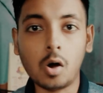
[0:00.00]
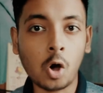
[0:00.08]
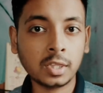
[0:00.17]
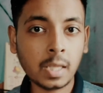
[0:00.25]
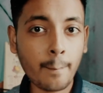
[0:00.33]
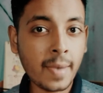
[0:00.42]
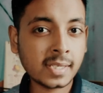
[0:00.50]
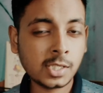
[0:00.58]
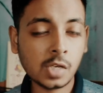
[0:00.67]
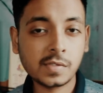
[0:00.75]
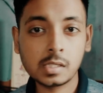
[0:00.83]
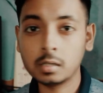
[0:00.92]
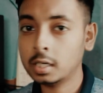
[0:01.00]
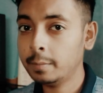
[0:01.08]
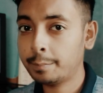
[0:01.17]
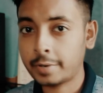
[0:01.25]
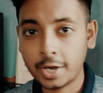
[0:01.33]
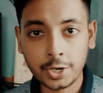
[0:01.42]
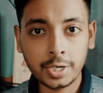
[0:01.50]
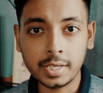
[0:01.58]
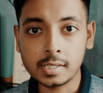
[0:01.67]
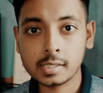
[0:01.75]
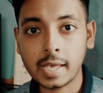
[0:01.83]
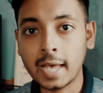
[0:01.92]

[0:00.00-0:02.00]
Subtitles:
on the basis of certain priorities,